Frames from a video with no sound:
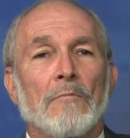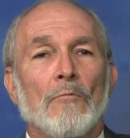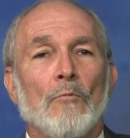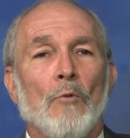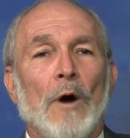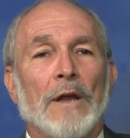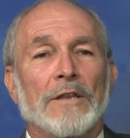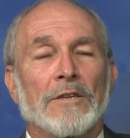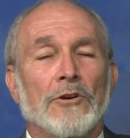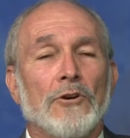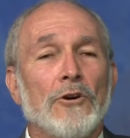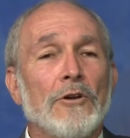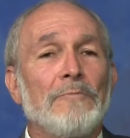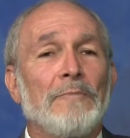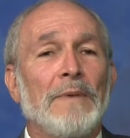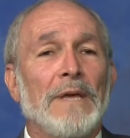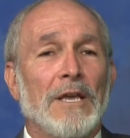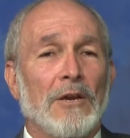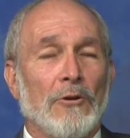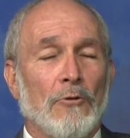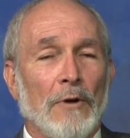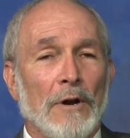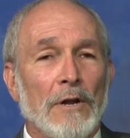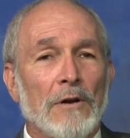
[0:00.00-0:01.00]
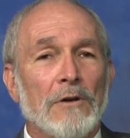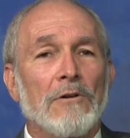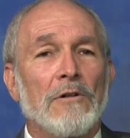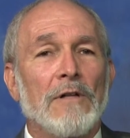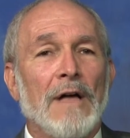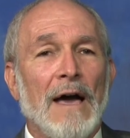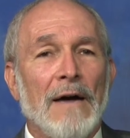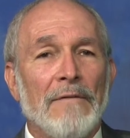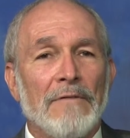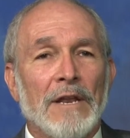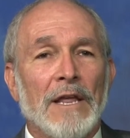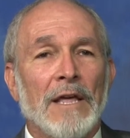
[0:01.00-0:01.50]
what could be critical
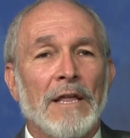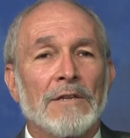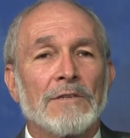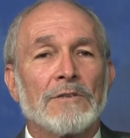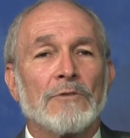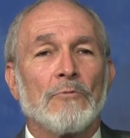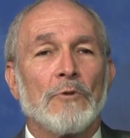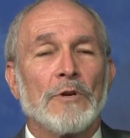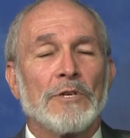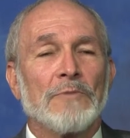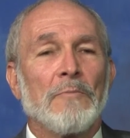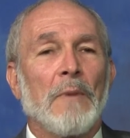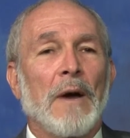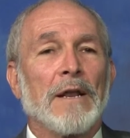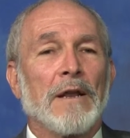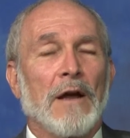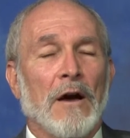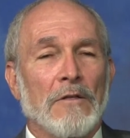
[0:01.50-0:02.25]
evidence which might